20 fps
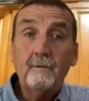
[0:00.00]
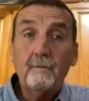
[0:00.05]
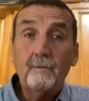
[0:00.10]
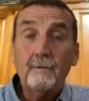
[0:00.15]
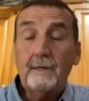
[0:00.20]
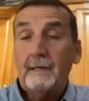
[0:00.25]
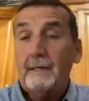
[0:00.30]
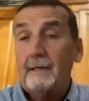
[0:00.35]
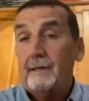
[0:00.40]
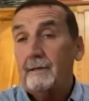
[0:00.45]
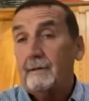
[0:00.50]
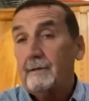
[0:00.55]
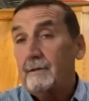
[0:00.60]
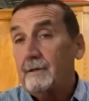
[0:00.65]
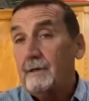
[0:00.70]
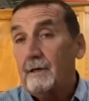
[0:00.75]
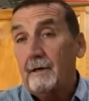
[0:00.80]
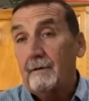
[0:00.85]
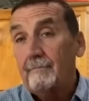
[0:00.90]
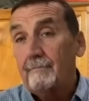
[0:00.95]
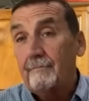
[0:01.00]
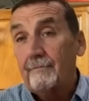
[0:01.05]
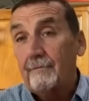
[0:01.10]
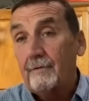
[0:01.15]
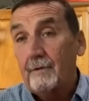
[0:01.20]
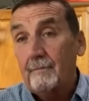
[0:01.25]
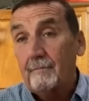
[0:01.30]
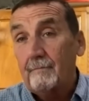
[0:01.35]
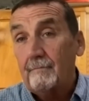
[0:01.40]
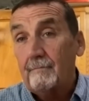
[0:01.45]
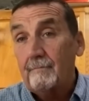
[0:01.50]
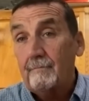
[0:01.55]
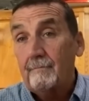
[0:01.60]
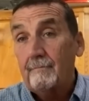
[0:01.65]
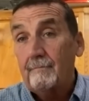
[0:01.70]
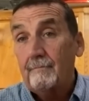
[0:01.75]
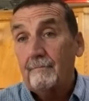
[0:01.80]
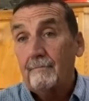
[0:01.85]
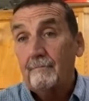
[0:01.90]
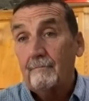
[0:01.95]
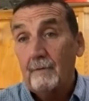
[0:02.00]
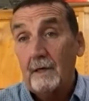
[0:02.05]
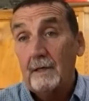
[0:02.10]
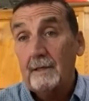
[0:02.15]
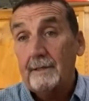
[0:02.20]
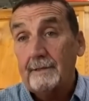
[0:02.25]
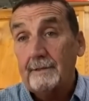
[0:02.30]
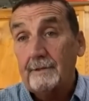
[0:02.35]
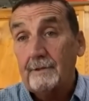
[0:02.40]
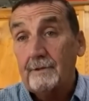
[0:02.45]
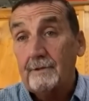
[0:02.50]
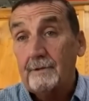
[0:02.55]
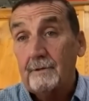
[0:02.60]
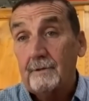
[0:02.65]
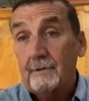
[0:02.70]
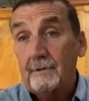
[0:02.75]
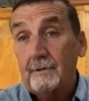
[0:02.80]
we didn't come from monkeys,